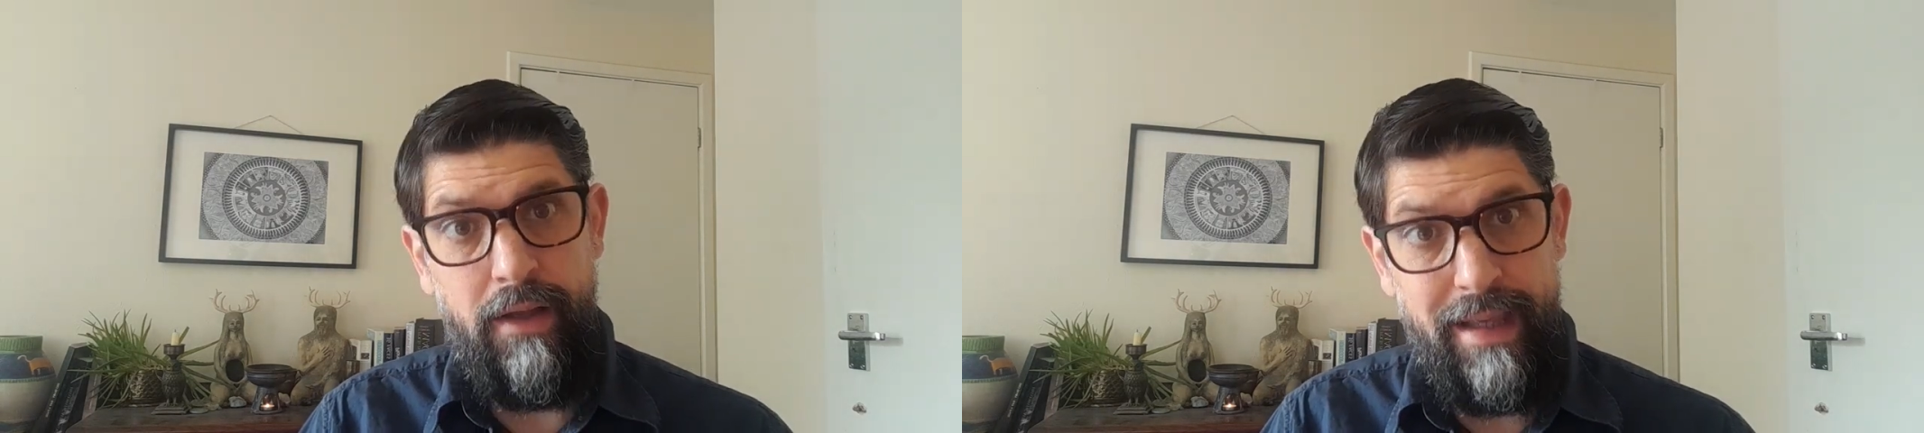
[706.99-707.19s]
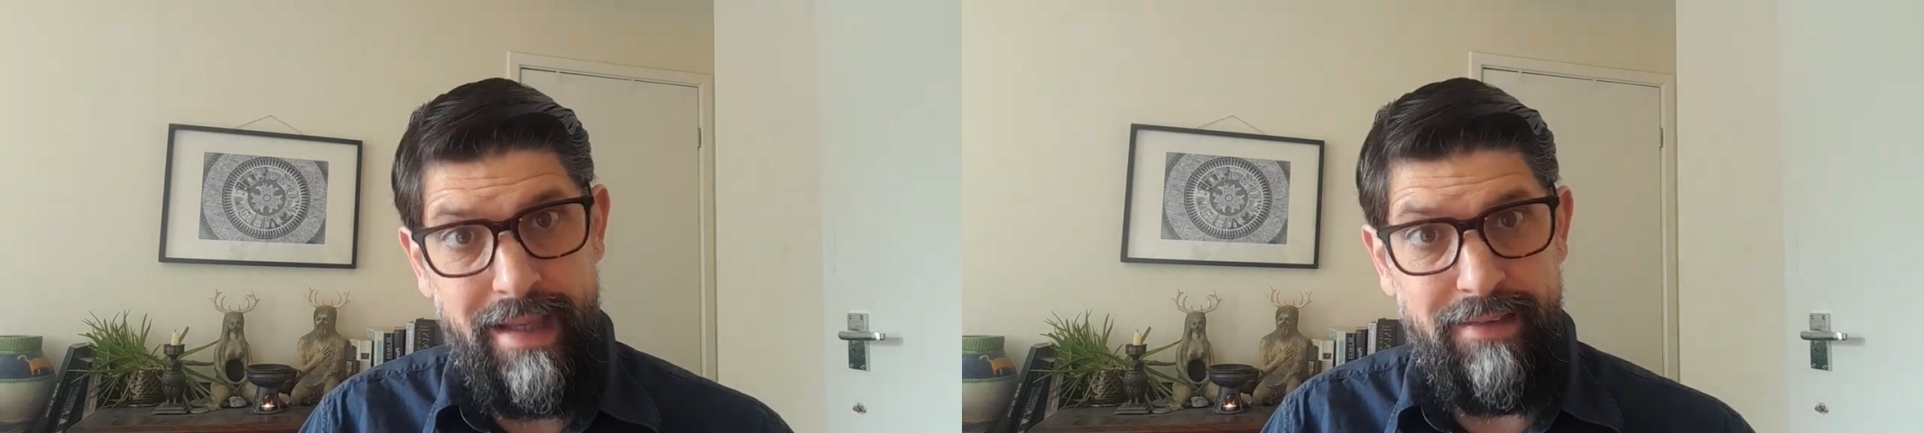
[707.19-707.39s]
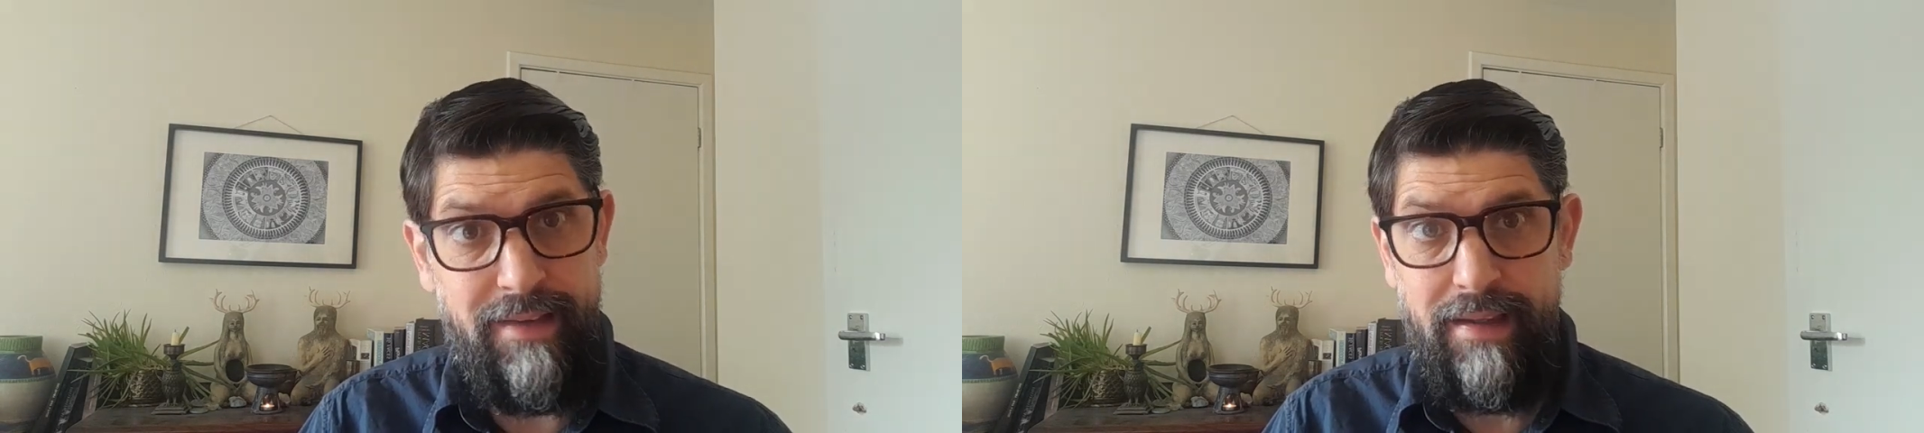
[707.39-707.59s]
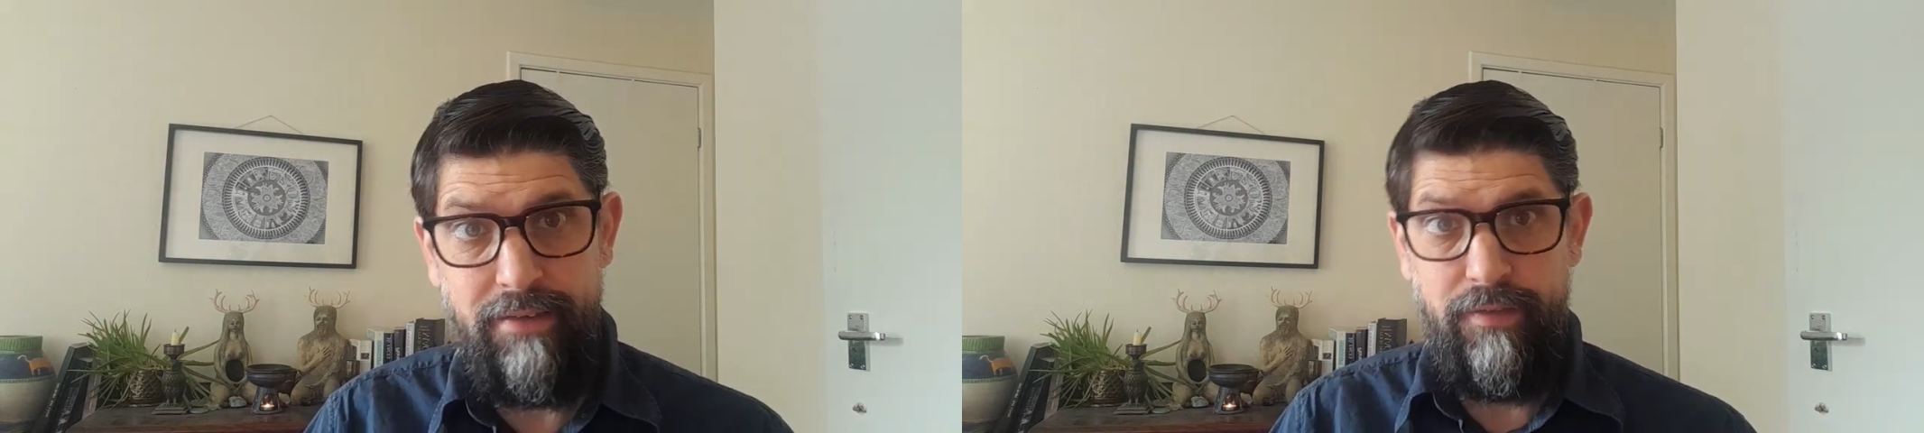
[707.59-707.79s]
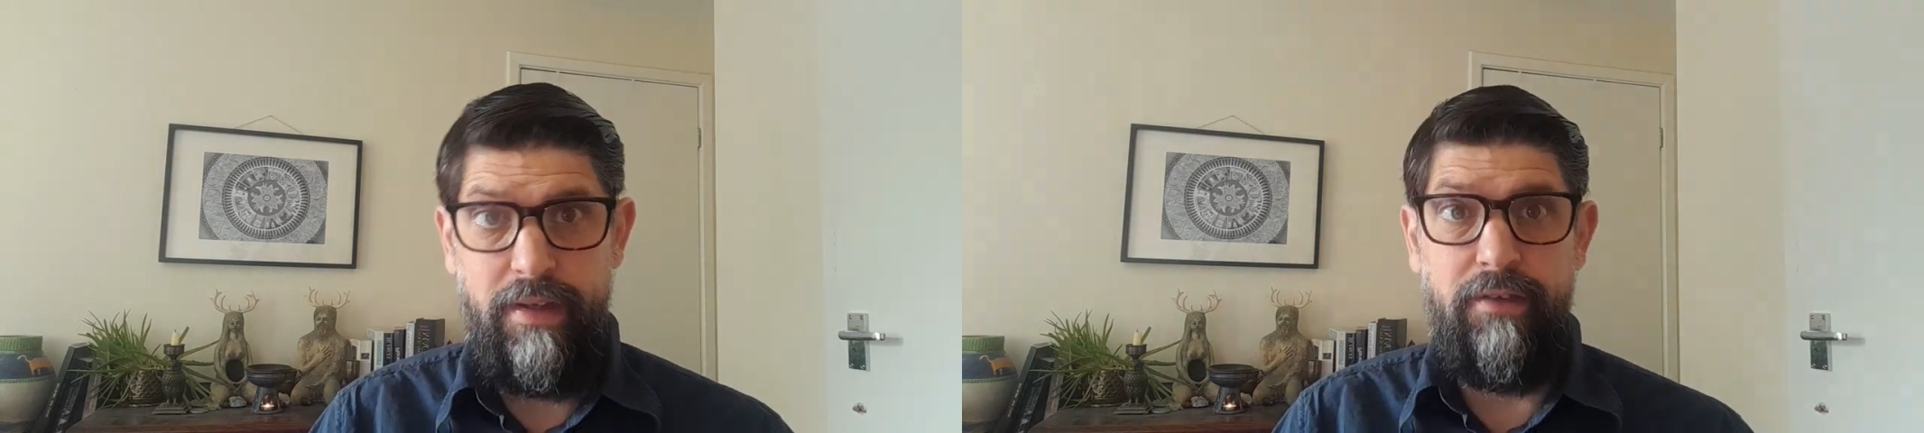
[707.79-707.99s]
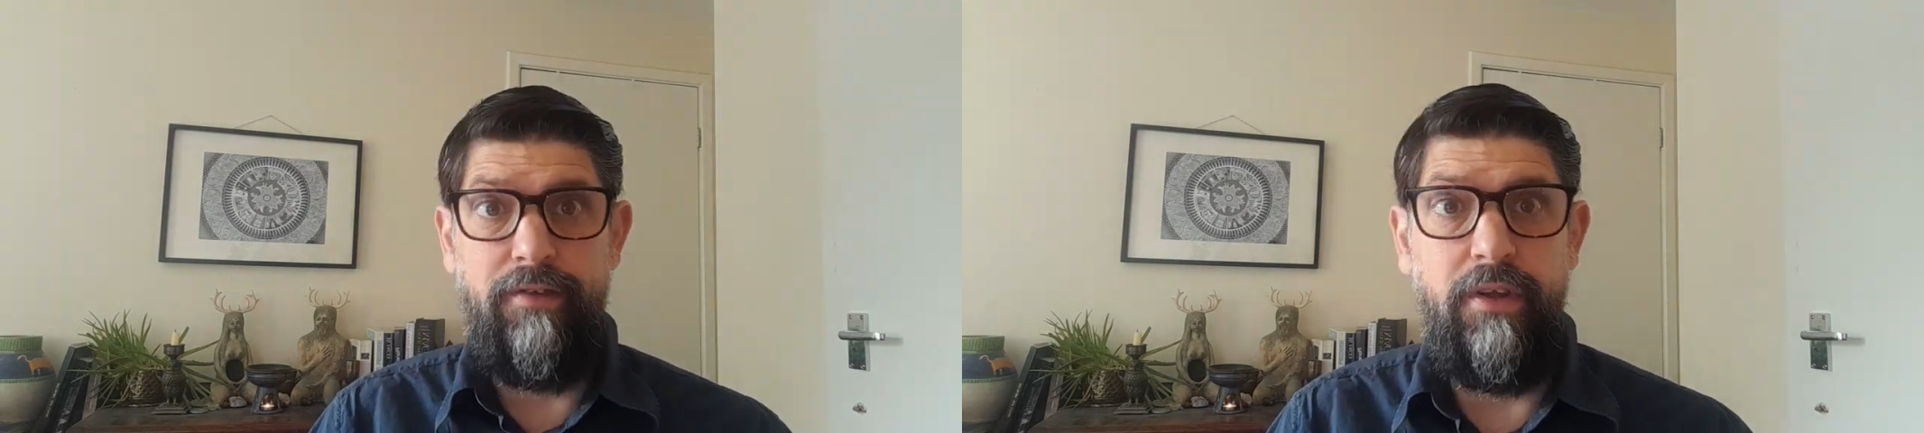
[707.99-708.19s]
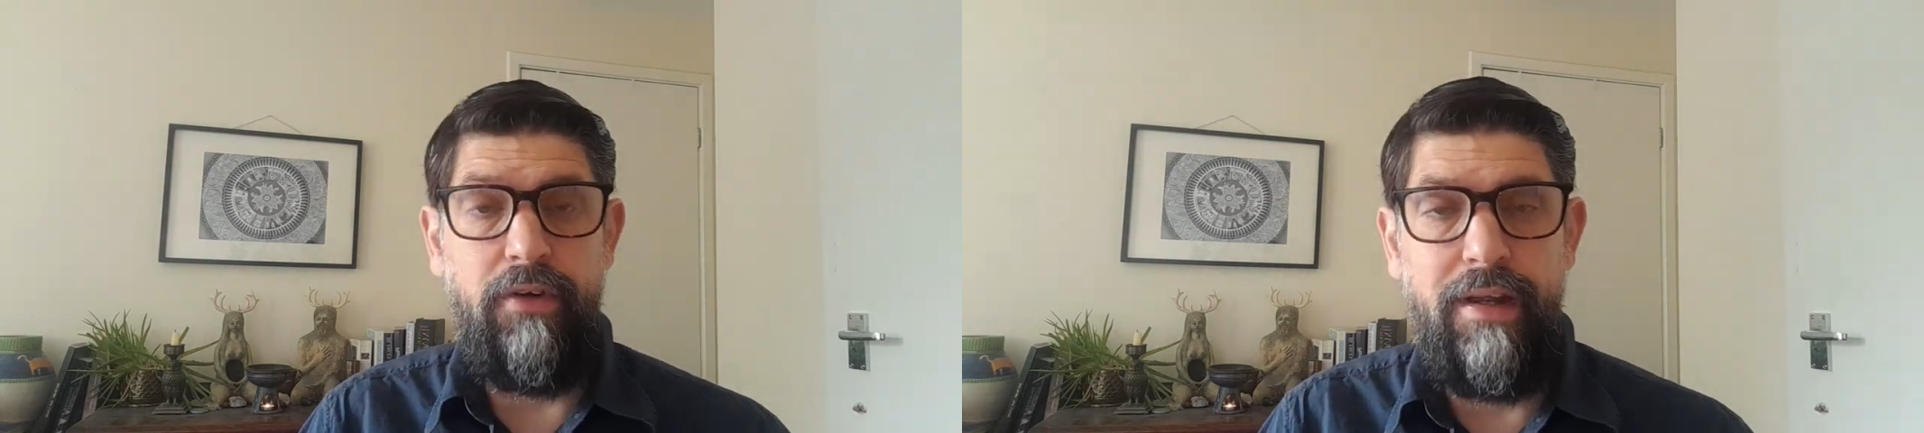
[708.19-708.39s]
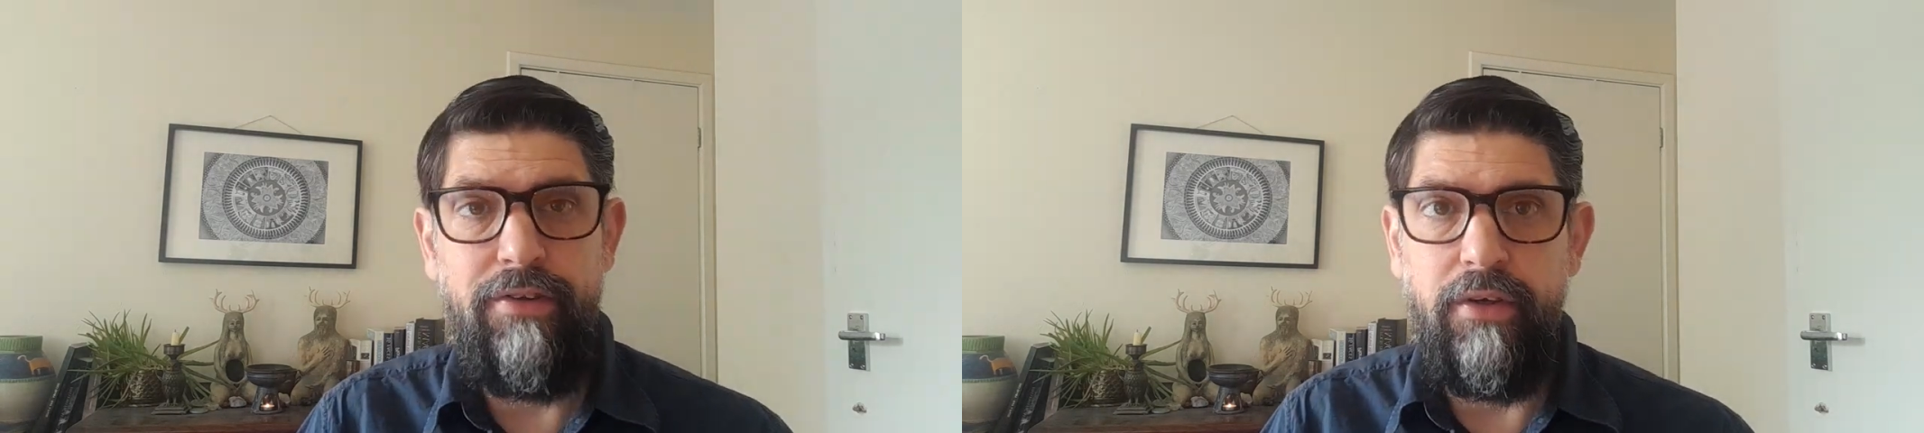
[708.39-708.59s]
is these things for the
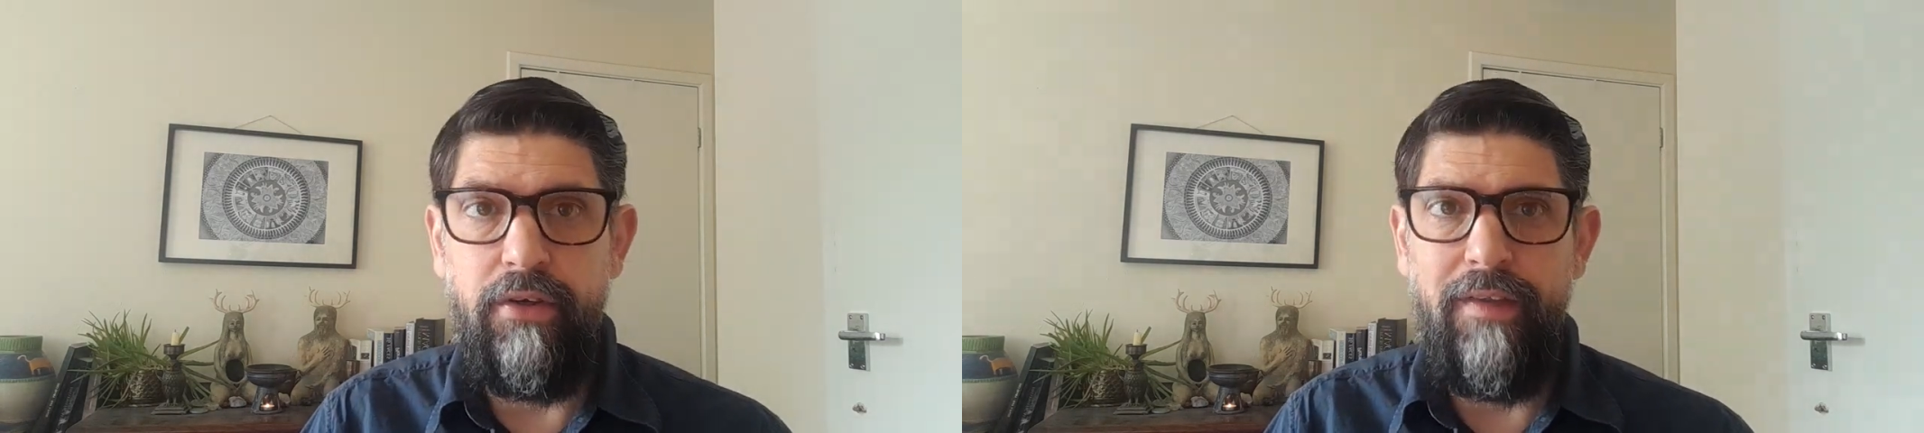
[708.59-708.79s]
greater good?